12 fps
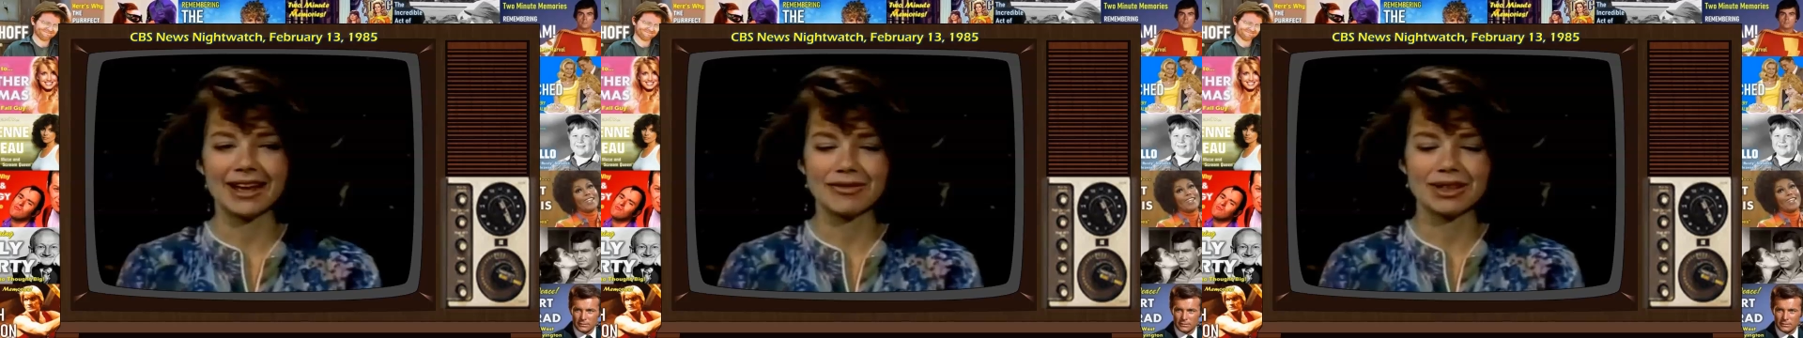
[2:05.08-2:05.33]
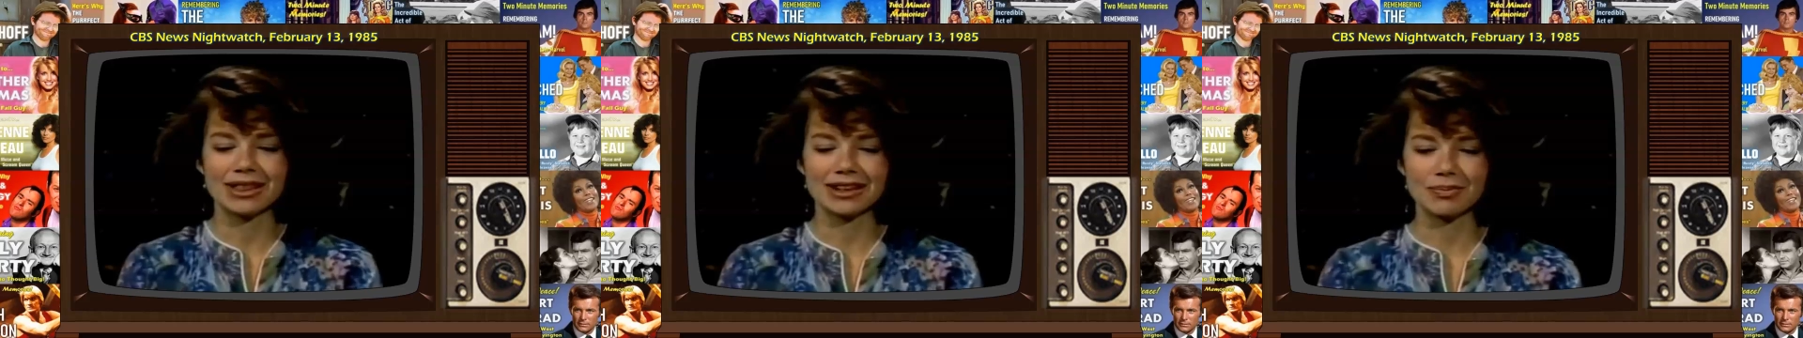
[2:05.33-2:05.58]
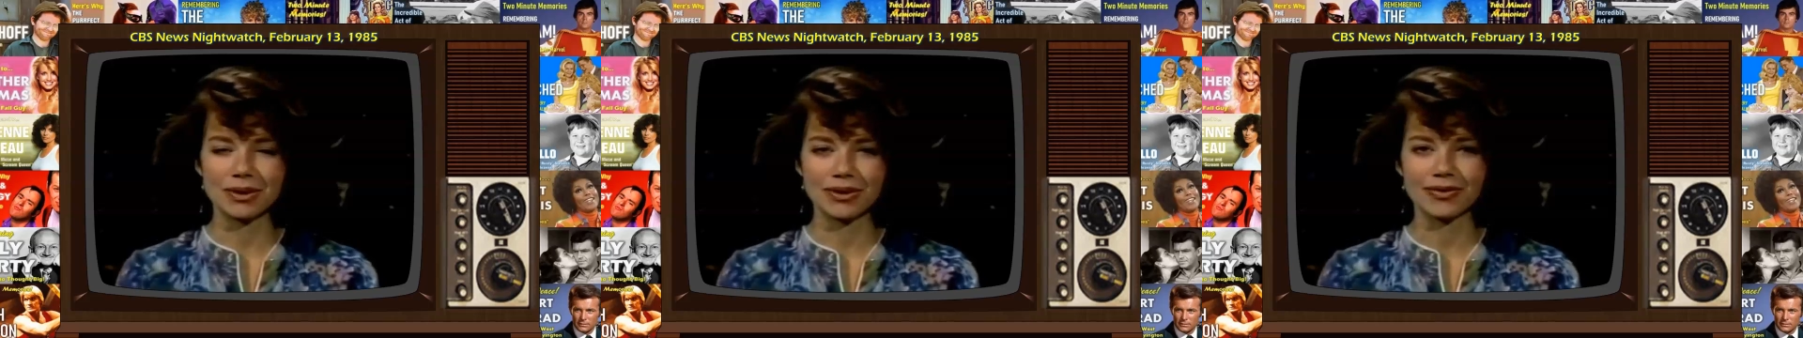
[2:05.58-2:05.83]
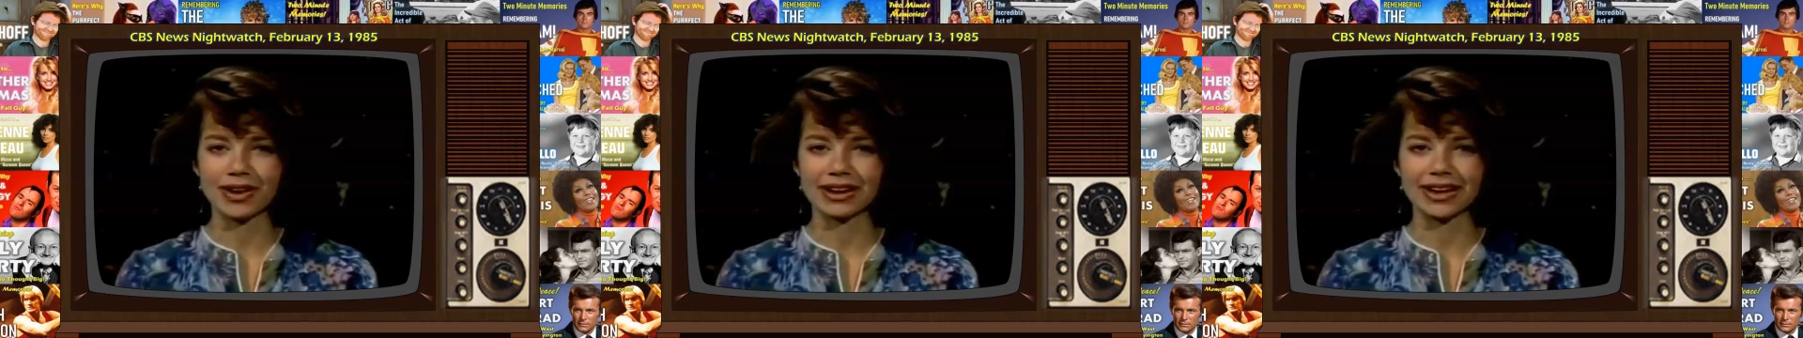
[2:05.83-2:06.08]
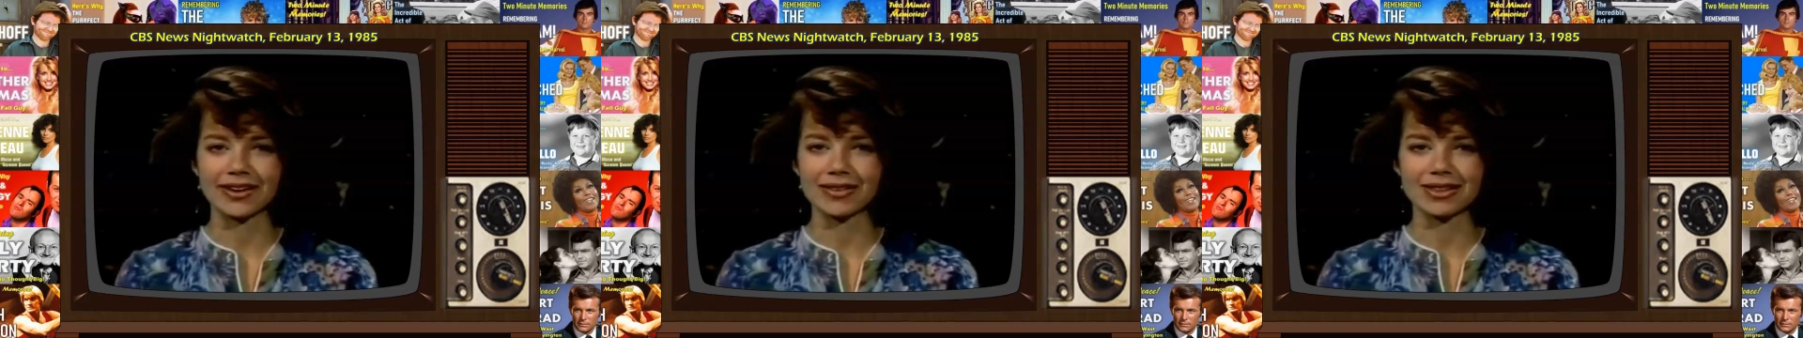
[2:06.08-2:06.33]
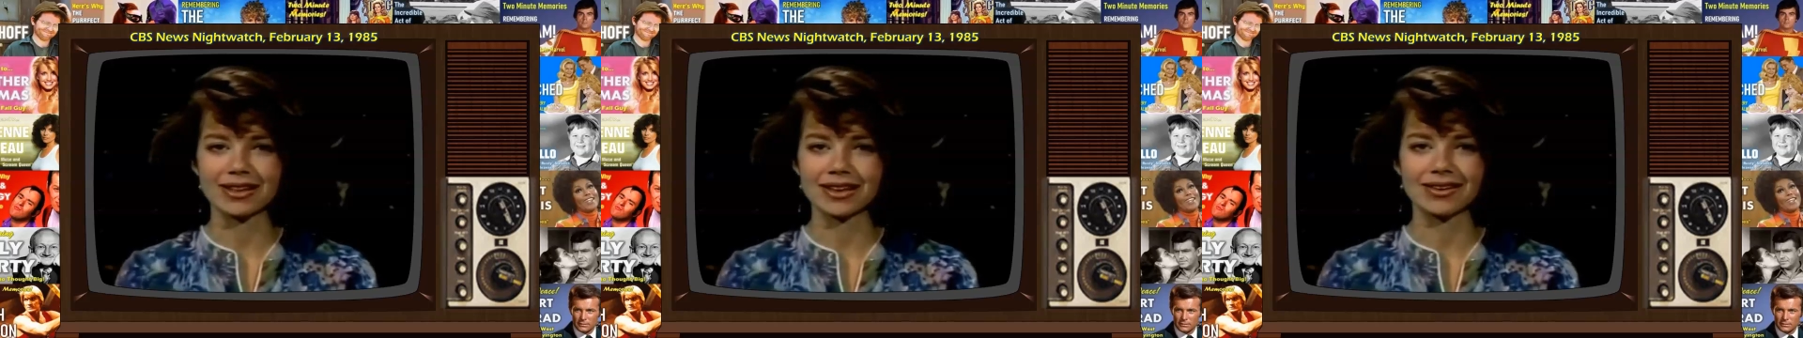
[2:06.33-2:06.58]
any everything's perfect.
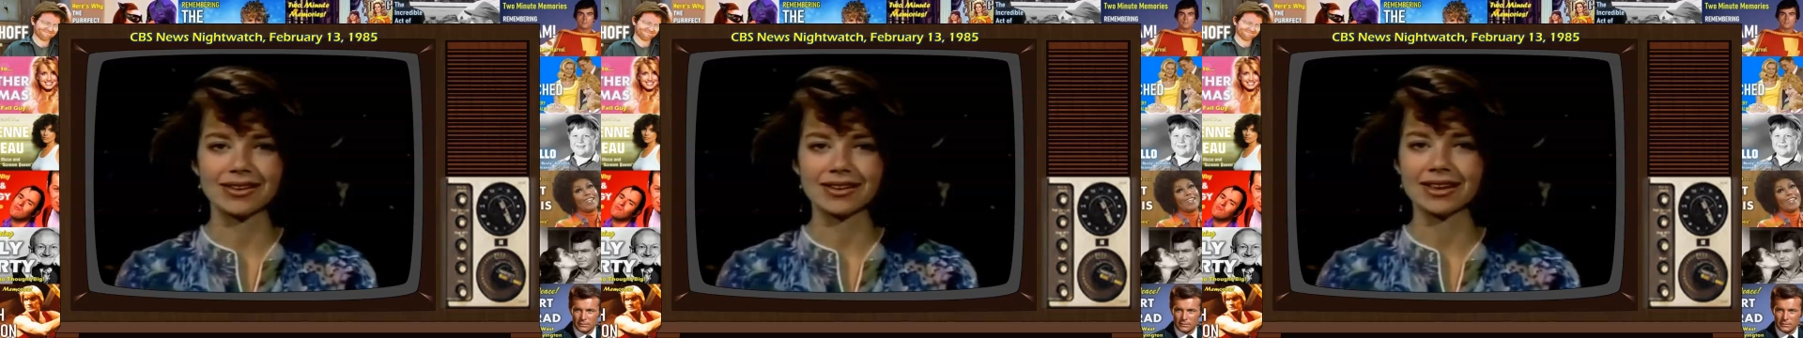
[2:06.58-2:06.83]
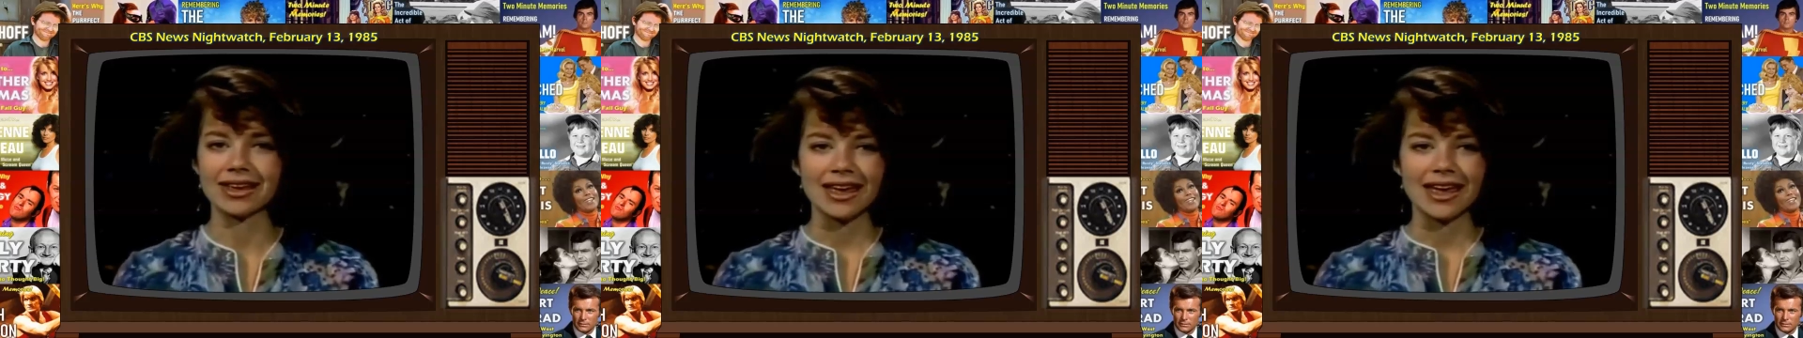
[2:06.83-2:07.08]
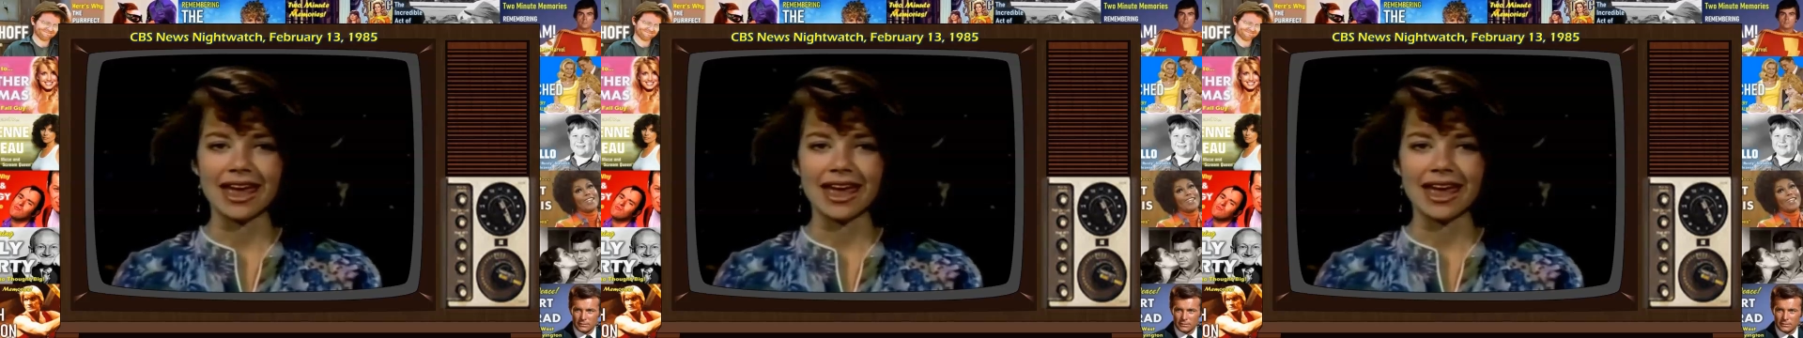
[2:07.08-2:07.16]
Everything will.